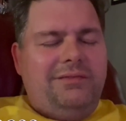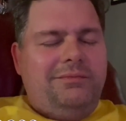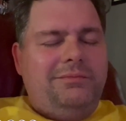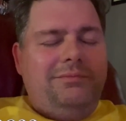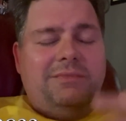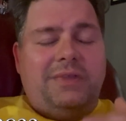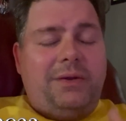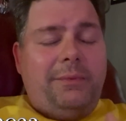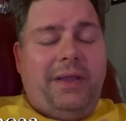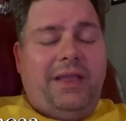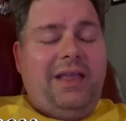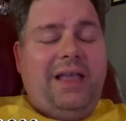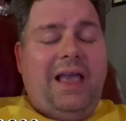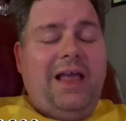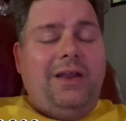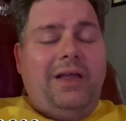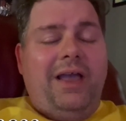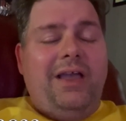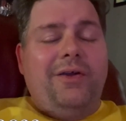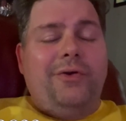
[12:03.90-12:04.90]
anyway,
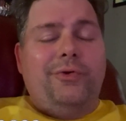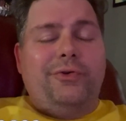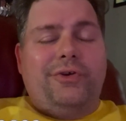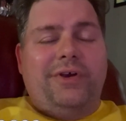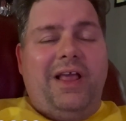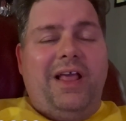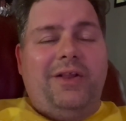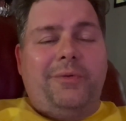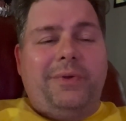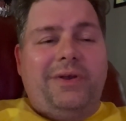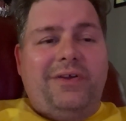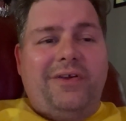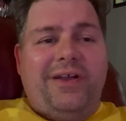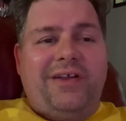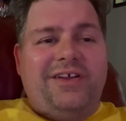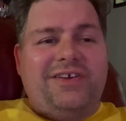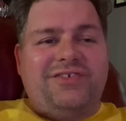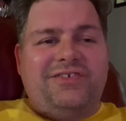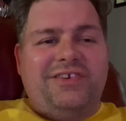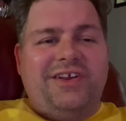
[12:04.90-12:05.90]
I ordered Halloween
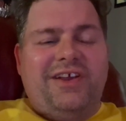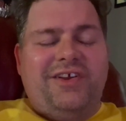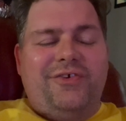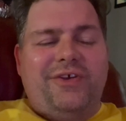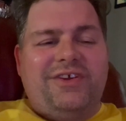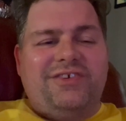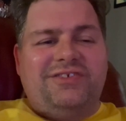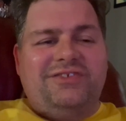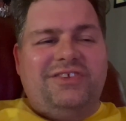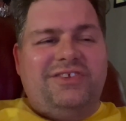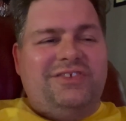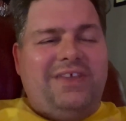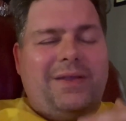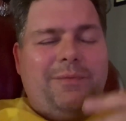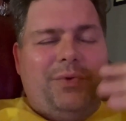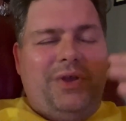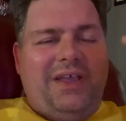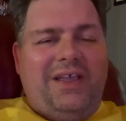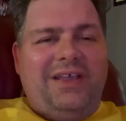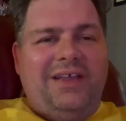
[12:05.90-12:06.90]
decorations the
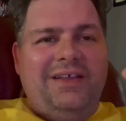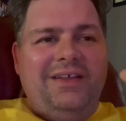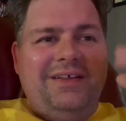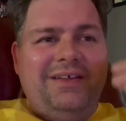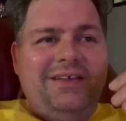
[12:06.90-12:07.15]
same week.